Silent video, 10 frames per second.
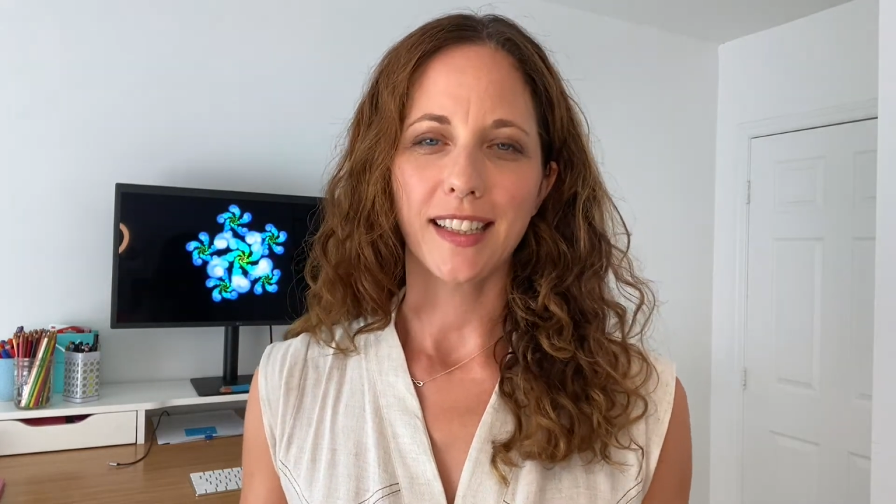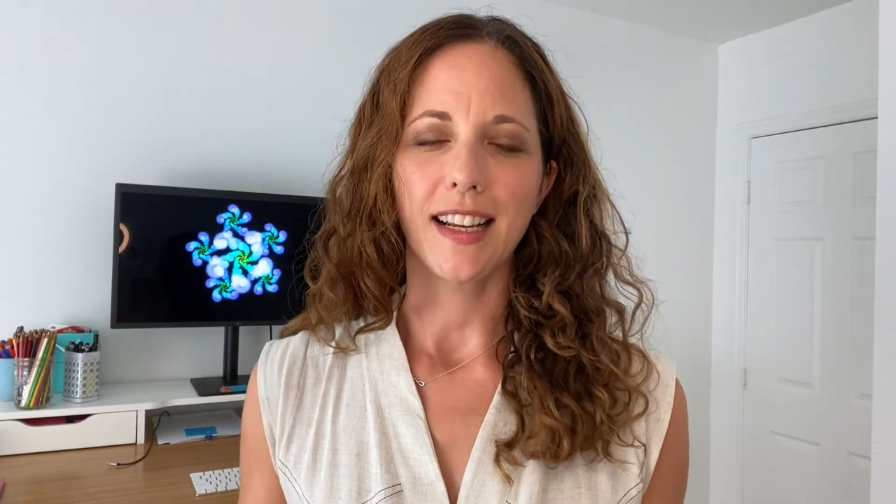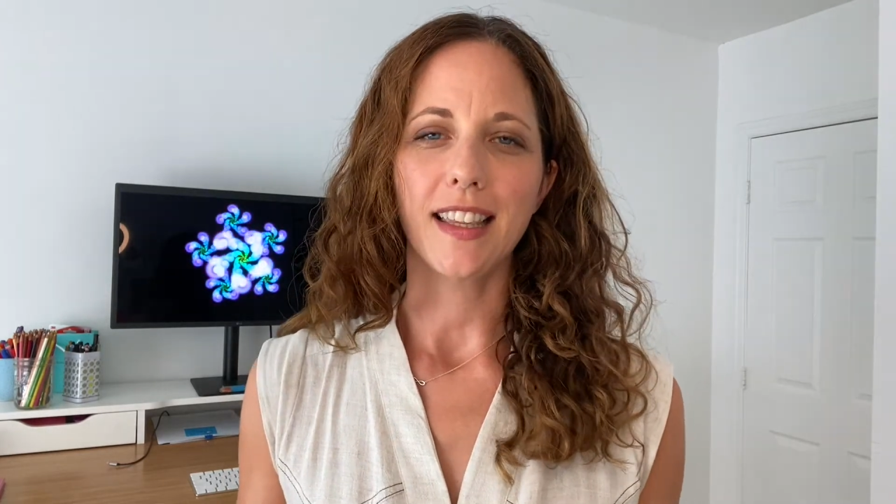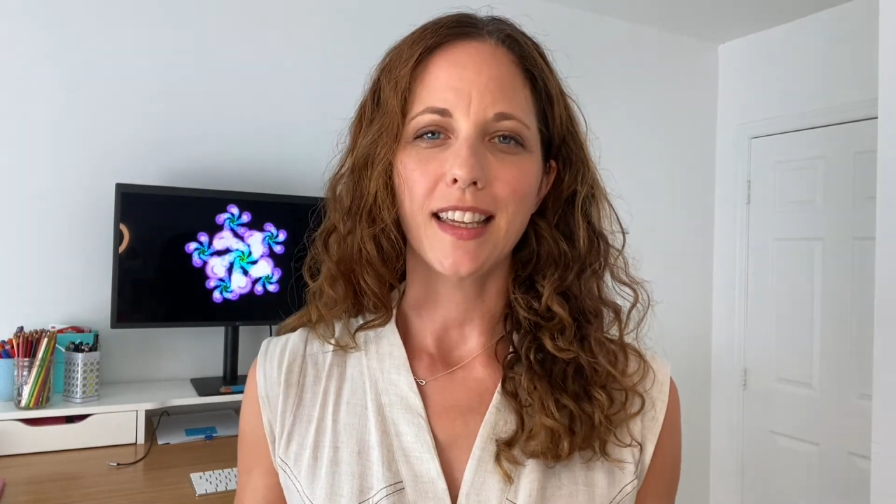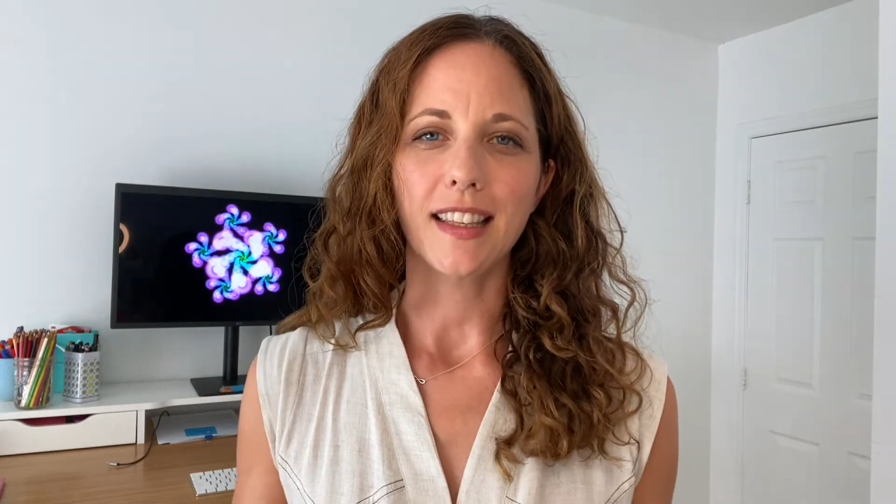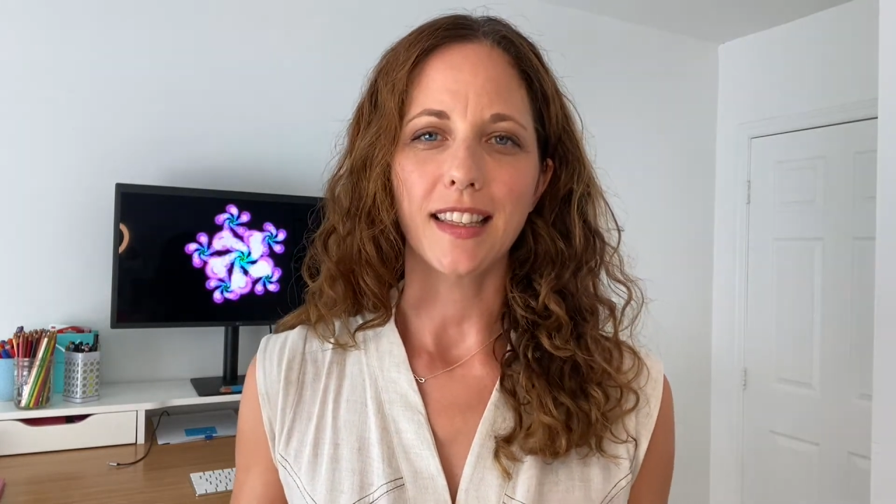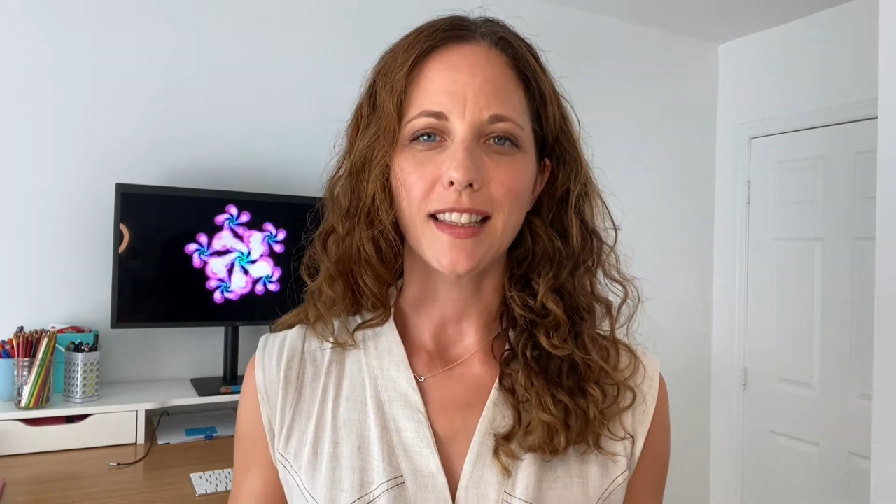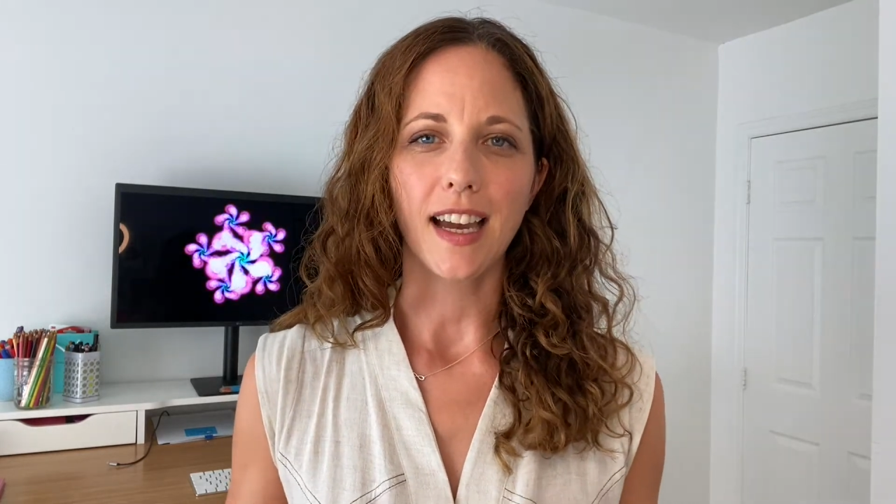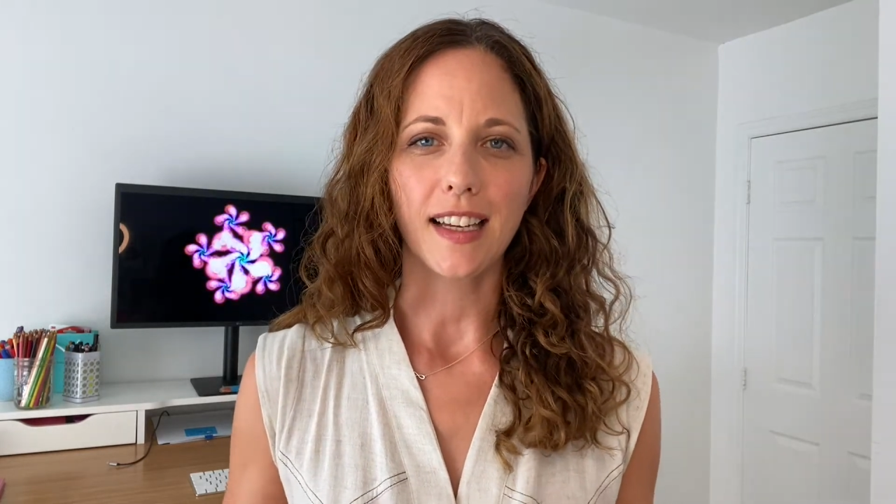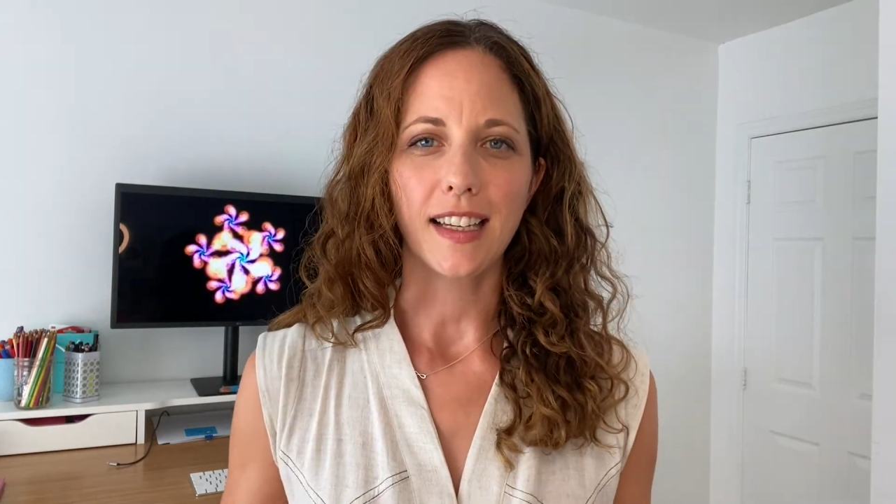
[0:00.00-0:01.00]
and I think that
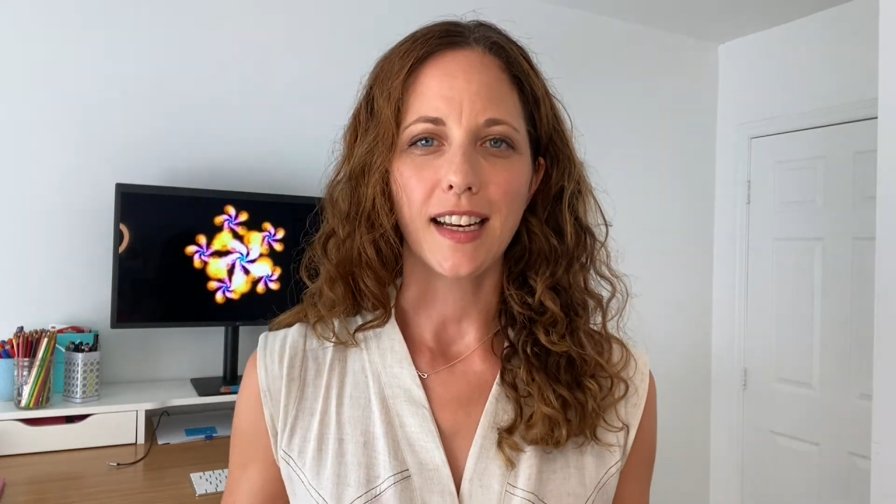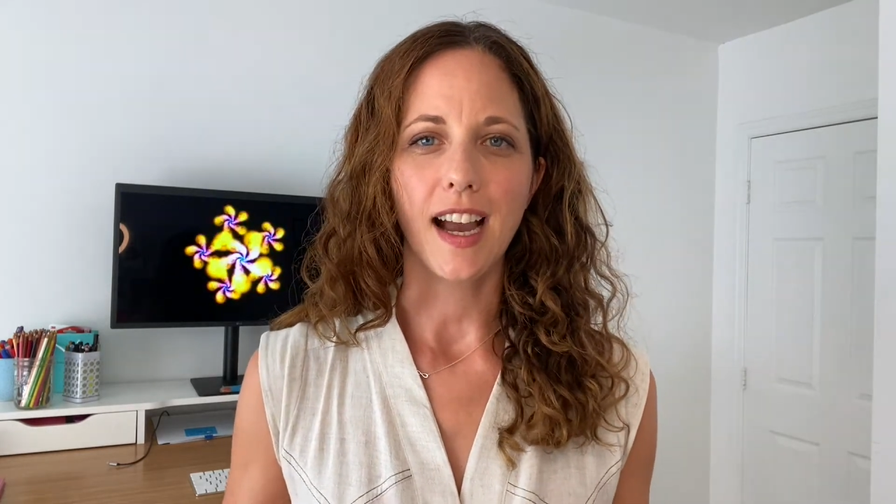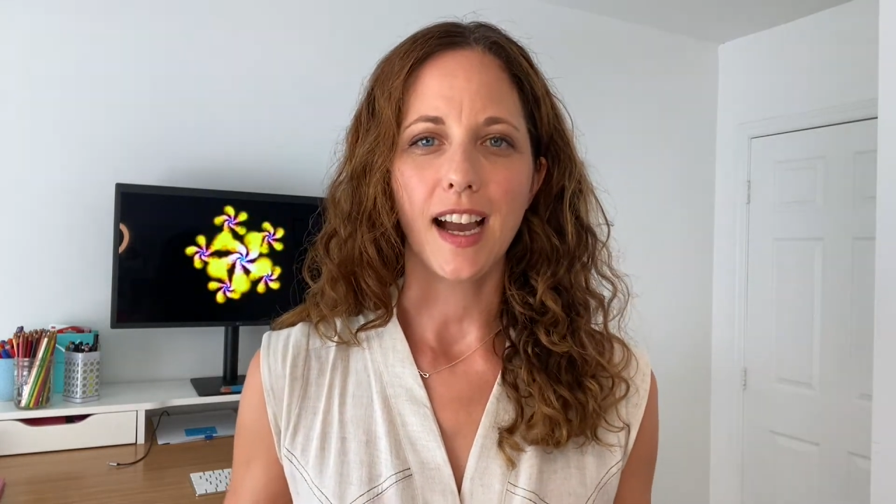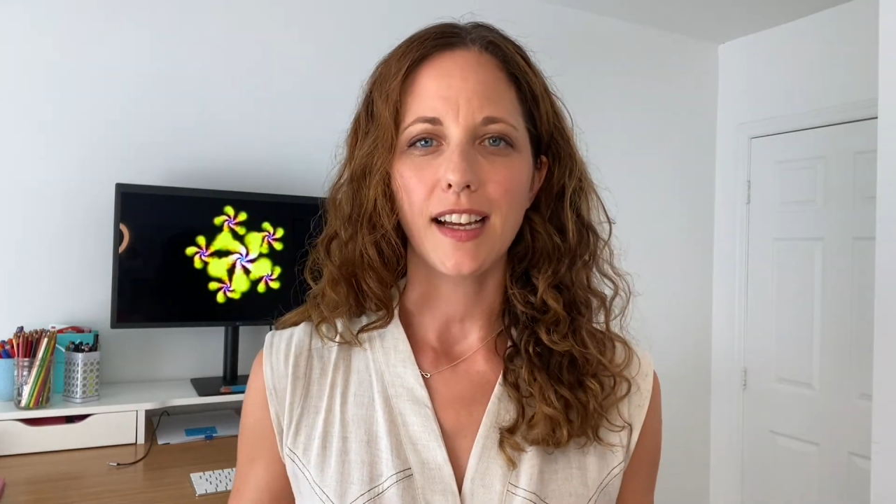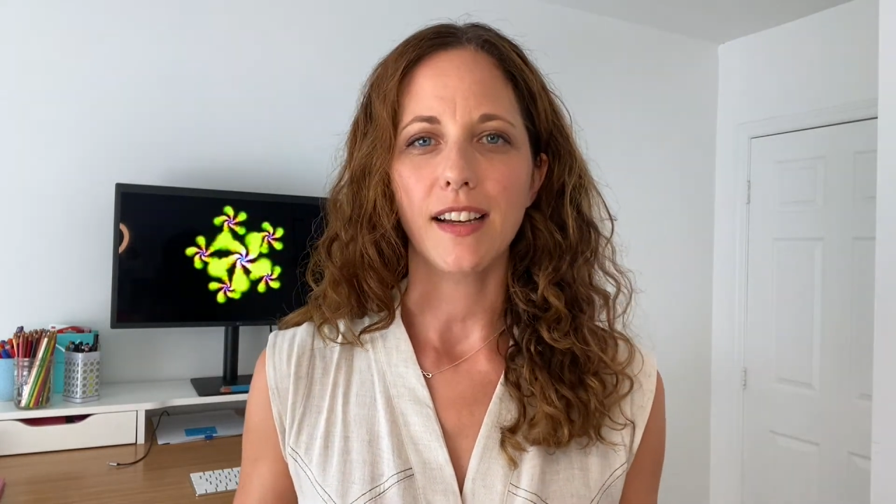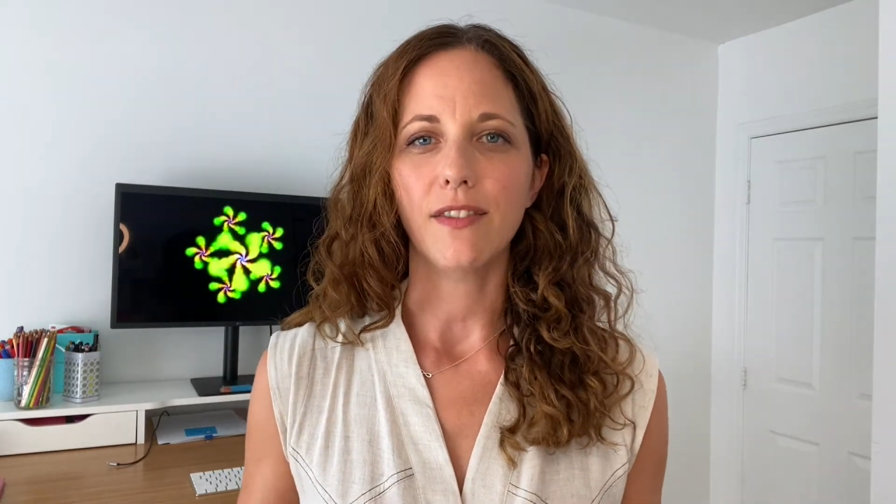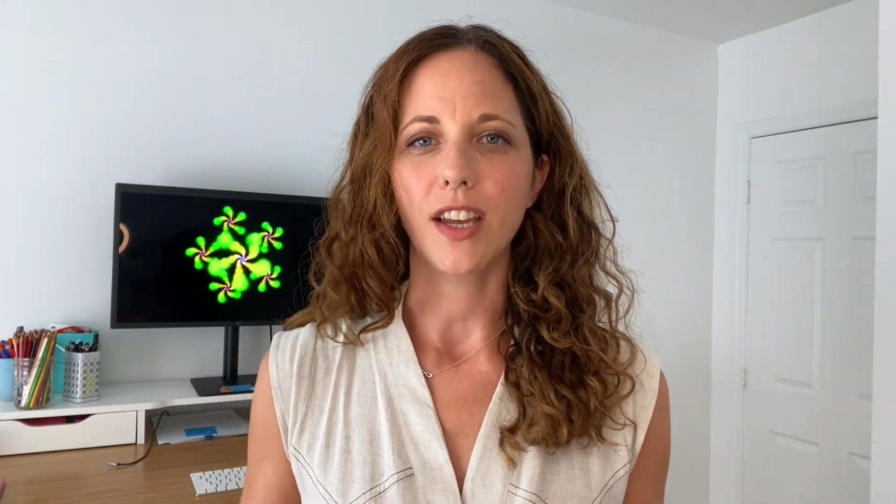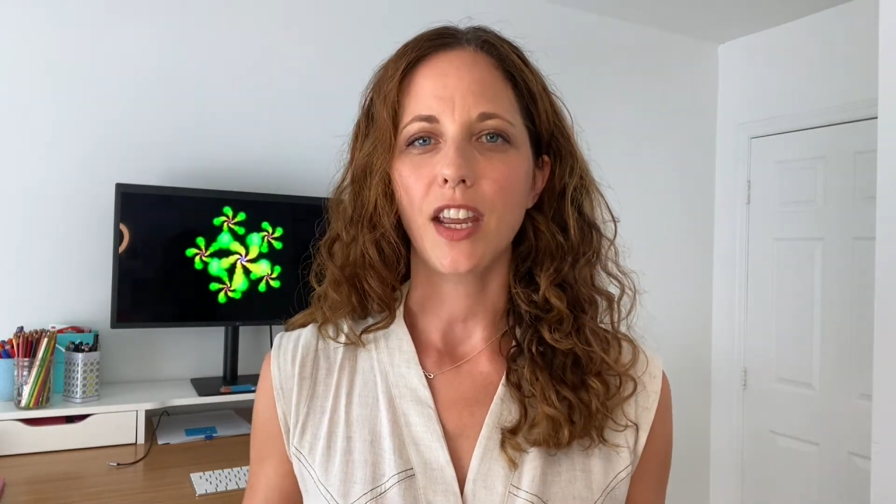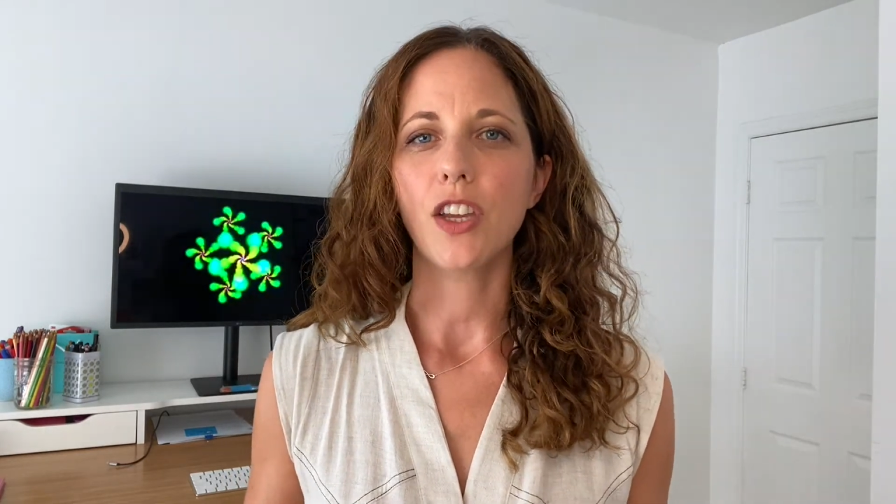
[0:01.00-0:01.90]
that can have a